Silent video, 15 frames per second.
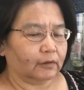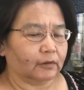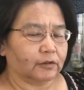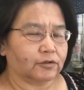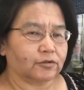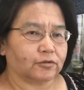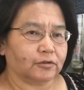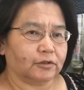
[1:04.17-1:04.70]
I'll
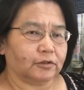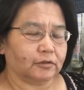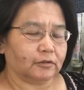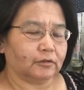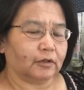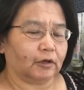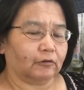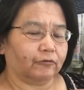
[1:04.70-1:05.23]
show you
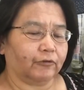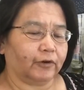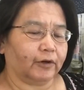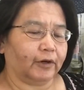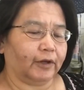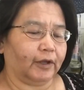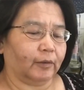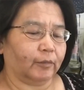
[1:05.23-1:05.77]
how far
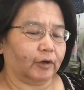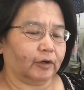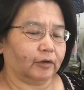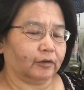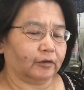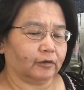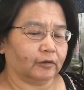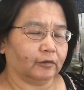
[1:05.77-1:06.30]
I am on
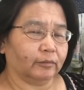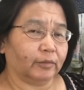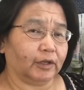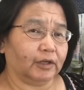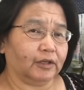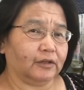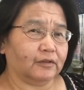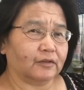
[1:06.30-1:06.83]
her. My
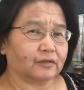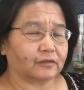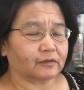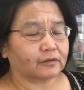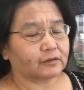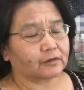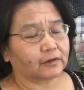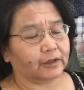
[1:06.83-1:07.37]

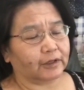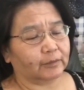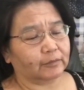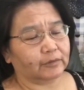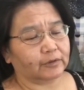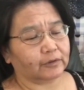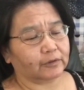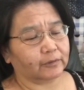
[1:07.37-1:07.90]
niece
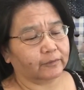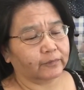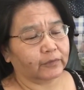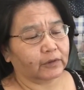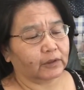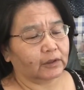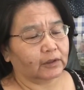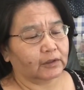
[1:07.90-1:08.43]
claimed her.
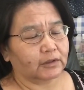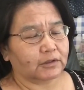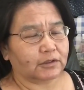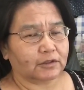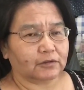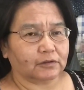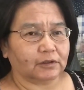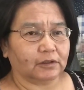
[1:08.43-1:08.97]

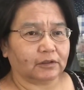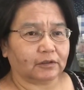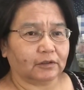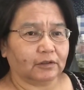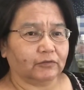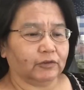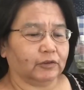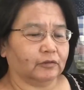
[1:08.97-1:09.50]
She's not
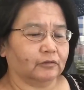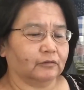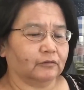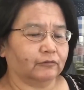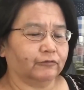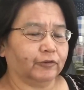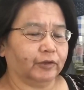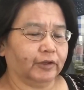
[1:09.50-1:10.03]
even
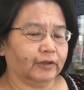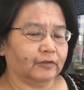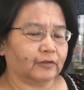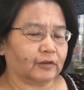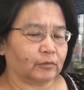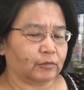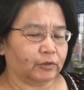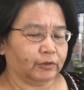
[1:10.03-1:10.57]
fully
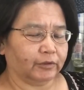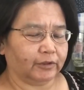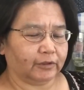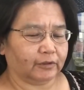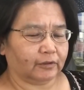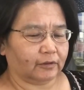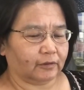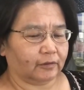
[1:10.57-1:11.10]
assembled,
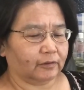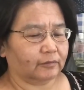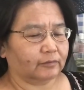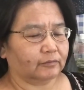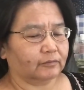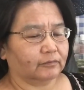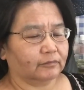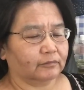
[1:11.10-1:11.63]
and
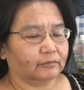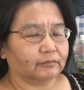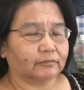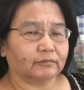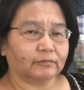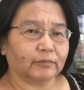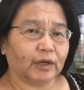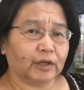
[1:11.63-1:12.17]

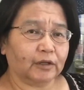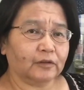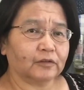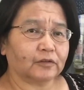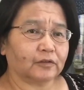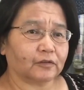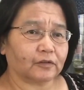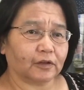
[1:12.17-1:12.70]
my niece
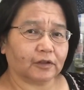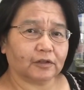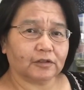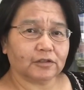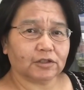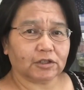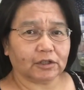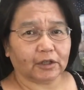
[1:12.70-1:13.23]
decided
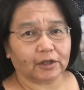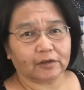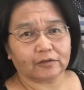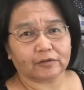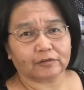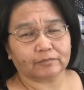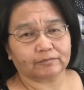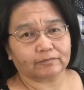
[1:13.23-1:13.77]
she
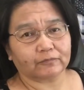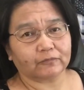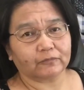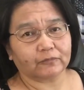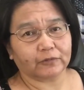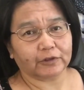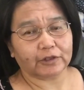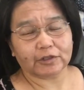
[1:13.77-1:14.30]
likes
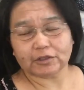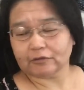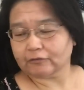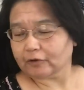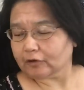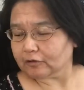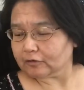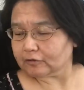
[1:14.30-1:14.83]
Felicia
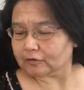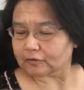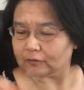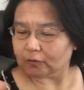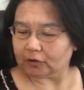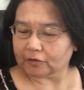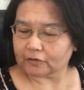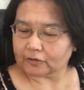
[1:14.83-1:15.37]
Fox and
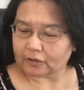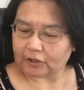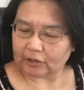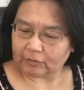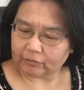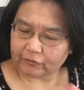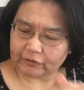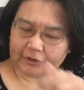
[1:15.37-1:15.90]
wants to
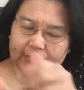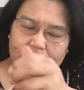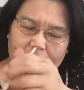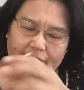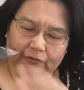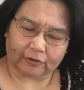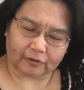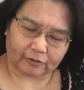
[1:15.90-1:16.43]
keep Felicia
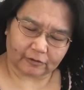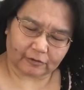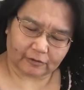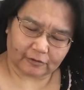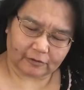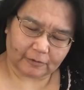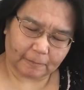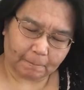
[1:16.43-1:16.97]

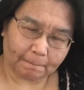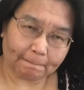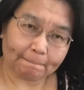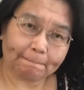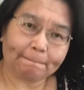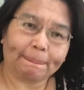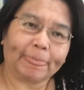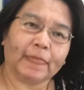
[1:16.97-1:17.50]
Fox.
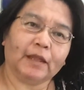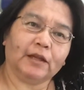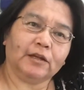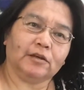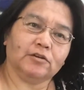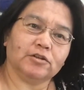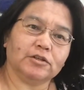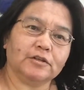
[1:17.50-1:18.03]
And
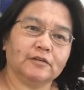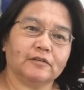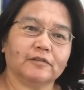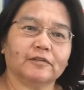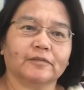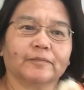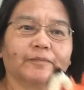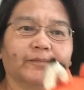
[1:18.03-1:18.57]
here she
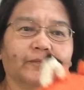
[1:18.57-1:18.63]
is.